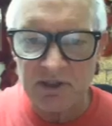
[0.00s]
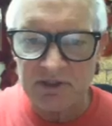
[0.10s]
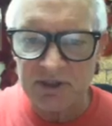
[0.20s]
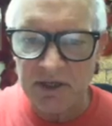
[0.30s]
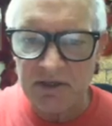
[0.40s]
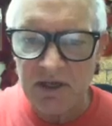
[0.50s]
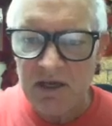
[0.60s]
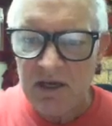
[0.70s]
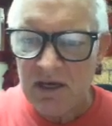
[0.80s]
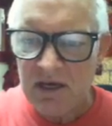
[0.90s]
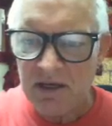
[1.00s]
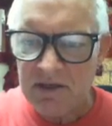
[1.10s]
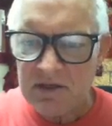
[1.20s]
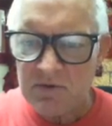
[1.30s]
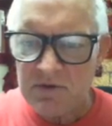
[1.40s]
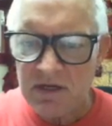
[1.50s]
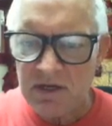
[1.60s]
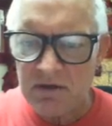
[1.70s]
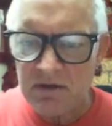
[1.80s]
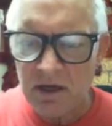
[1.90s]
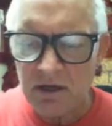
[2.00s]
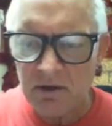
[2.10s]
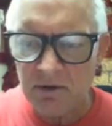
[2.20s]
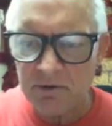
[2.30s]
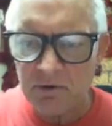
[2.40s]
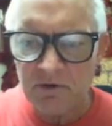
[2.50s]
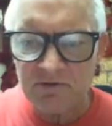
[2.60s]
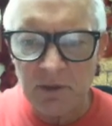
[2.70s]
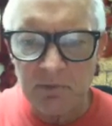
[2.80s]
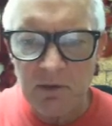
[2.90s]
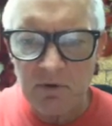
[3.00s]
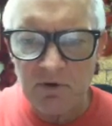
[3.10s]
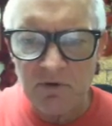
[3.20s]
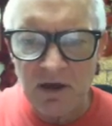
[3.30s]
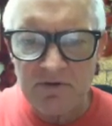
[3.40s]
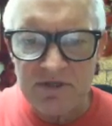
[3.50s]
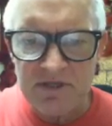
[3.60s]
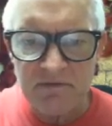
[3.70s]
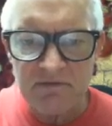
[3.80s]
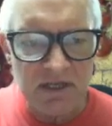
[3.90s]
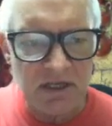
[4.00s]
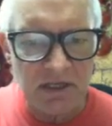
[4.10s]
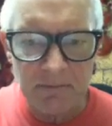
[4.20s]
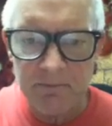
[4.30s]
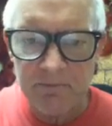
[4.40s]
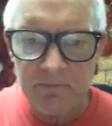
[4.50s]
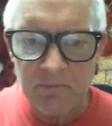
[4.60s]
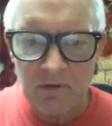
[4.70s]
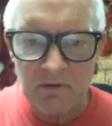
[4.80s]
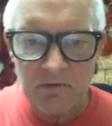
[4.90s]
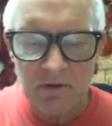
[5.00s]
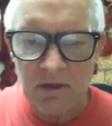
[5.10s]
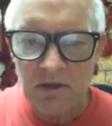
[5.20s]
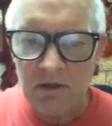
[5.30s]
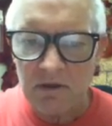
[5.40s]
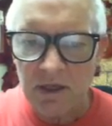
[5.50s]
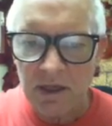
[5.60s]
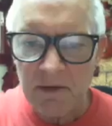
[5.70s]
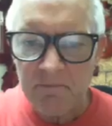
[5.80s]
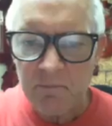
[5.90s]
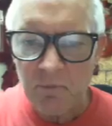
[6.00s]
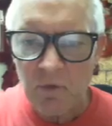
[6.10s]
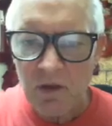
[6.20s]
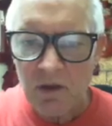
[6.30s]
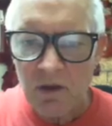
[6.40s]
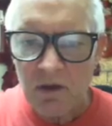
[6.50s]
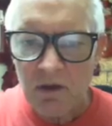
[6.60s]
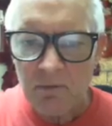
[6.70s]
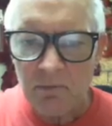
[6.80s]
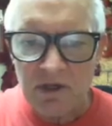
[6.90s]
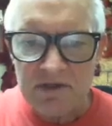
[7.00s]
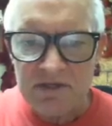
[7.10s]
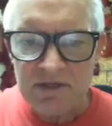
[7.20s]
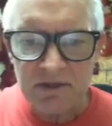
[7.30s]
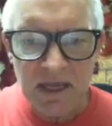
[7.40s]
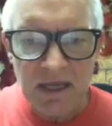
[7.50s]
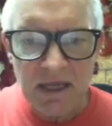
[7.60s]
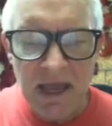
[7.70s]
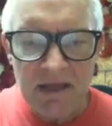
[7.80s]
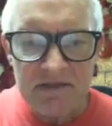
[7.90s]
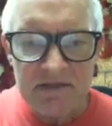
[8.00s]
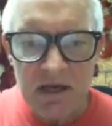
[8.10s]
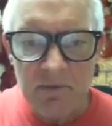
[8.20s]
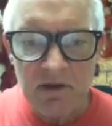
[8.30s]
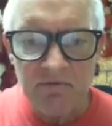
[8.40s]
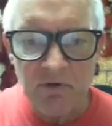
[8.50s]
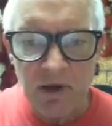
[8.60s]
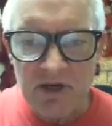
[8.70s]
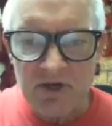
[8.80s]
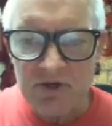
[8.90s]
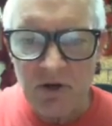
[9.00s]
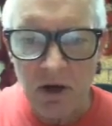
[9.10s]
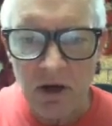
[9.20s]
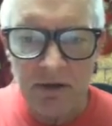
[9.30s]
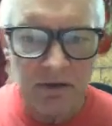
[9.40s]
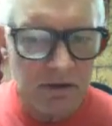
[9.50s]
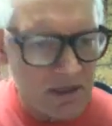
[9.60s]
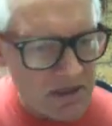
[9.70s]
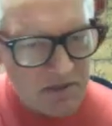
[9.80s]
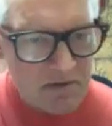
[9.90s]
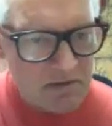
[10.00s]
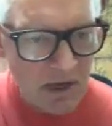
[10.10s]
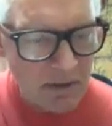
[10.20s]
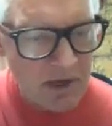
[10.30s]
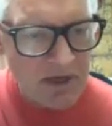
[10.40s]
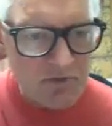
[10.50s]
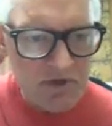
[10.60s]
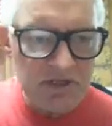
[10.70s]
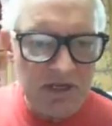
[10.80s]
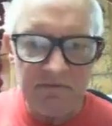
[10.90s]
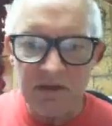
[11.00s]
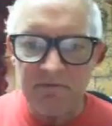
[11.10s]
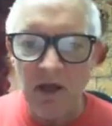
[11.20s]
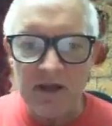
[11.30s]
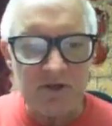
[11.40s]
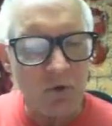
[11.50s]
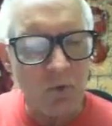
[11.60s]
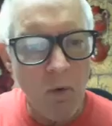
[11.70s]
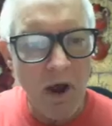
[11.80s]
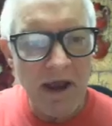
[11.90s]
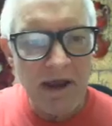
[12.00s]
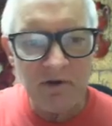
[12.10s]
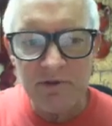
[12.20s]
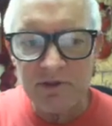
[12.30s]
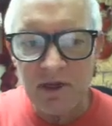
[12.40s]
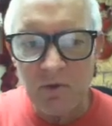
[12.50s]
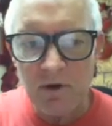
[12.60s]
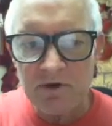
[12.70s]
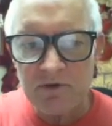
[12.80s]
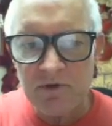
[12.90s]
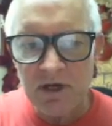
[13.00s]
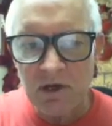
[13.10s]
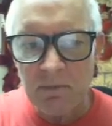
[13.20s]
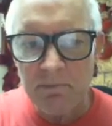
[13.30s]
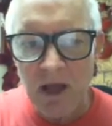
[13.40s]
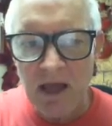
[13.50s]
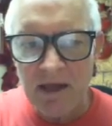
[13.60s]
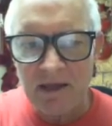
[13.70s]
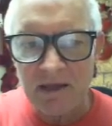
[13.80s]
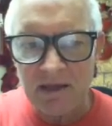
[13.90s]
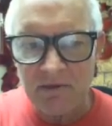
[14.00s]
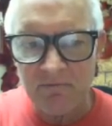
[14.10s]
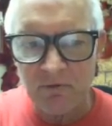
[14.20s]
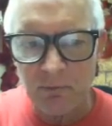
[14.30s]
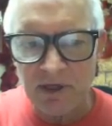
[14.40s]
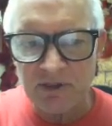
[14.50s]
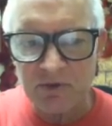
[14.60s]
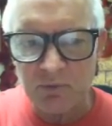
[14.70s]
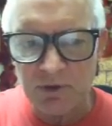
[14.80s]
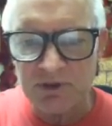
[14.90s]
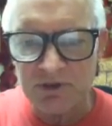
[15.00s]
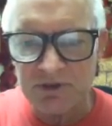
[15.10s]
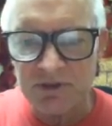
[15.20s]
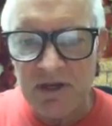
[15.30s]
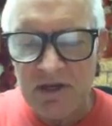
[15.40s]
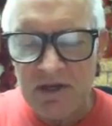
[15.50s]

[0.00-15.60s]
I sent. And this was in 3rd of September 2017. Okay? Because they had some information on this MH370 flight. So why don't they want to hear my information, which is